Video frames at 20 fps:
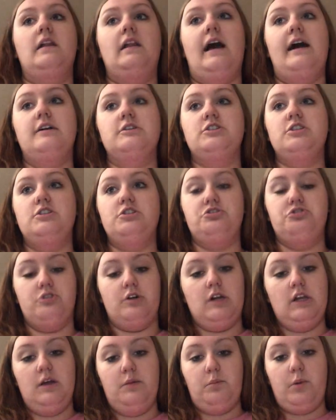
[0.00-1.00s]
allows you to
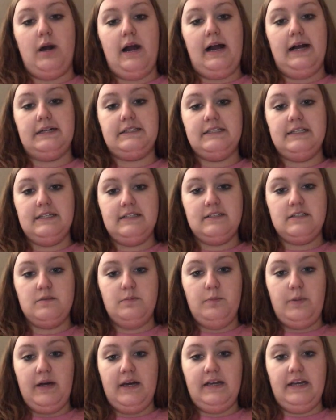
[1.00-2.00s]
drill and practice,
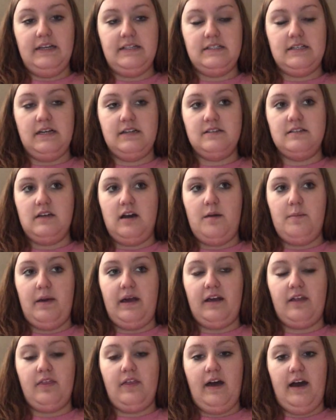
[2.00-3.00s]
but it does not
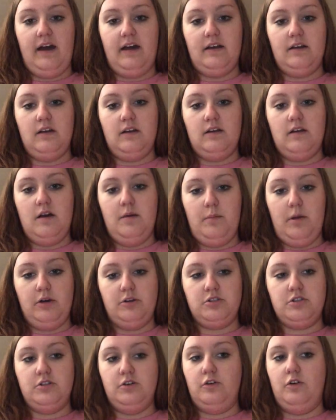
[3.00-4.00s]
make that
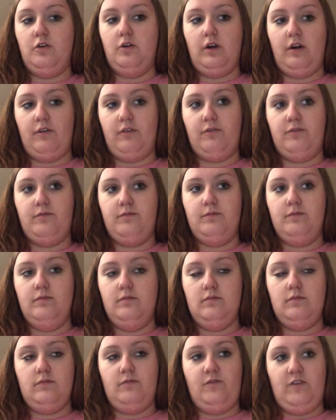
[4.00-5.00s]
emotional or
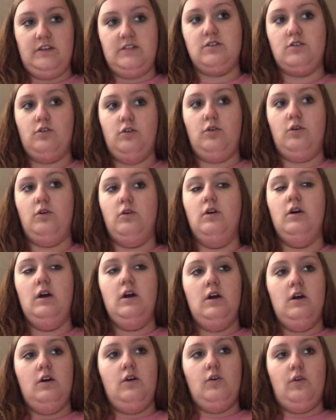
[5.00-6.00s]
physical
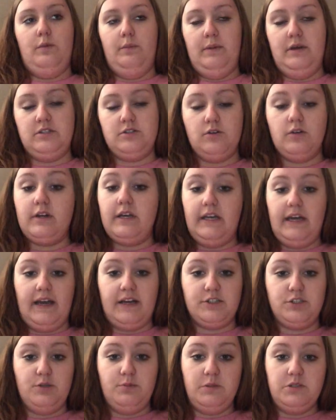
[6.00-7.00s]
or mental
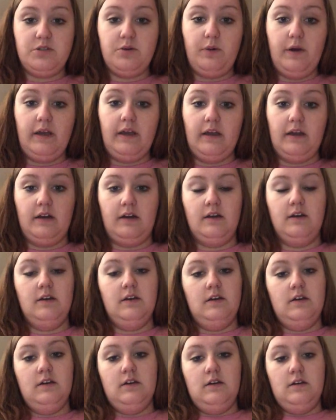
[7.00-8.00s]
connection between
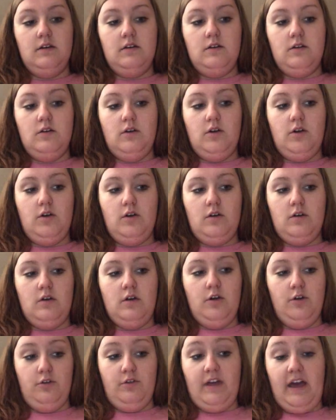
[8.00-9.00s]

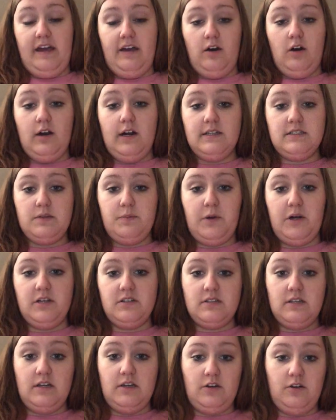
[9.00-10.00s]
who they are as a
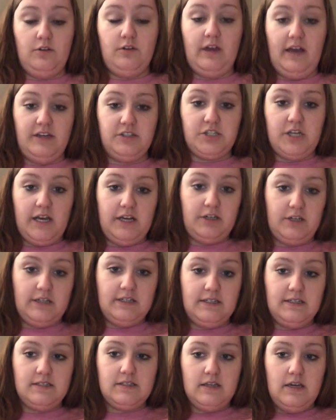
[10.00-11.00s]
person and who the educator
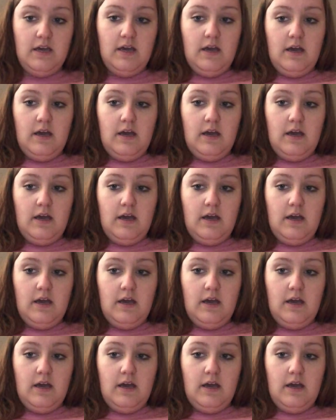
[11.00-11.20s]
is.